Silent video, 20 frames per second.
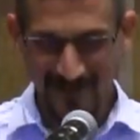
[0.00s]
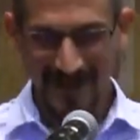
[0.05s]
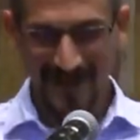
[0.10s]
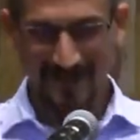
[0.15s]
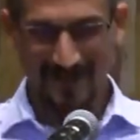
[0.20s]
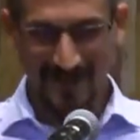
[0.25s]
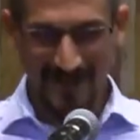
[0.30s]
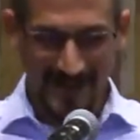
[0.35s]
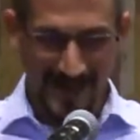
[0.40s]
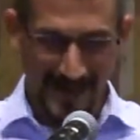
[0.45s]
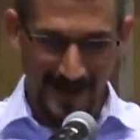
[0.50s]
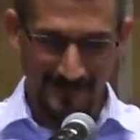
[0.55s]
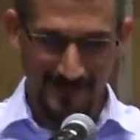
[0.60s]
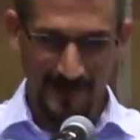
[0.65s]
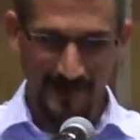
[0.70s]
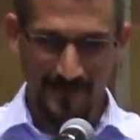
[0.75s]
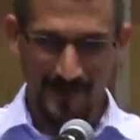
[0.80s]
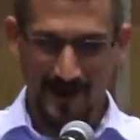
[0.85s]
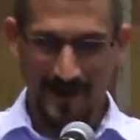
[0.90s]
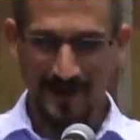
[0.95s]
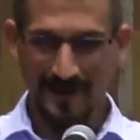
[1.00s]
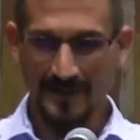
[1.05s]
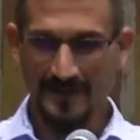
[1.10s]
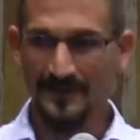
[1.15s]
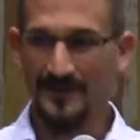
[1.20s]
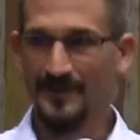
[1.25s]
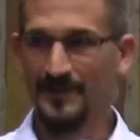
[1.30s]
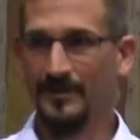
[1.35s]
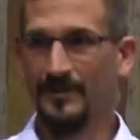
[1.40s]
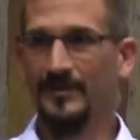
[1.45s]
kind of a captive
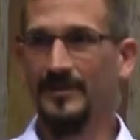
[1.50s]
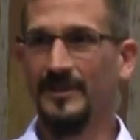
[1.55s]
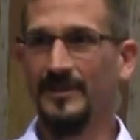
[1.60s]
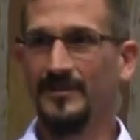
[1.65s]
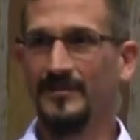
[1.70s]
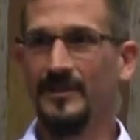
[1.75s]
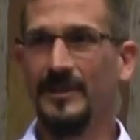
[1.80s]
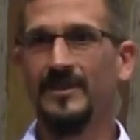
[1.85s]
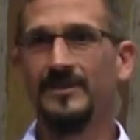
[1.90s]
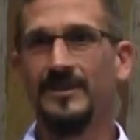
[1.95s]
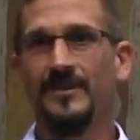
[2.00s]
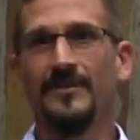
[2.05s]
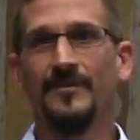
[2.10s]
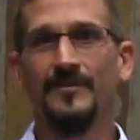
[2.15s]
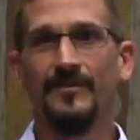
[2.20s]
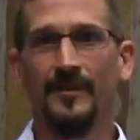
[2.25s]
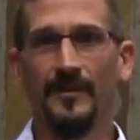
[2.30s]
audience. It's right there in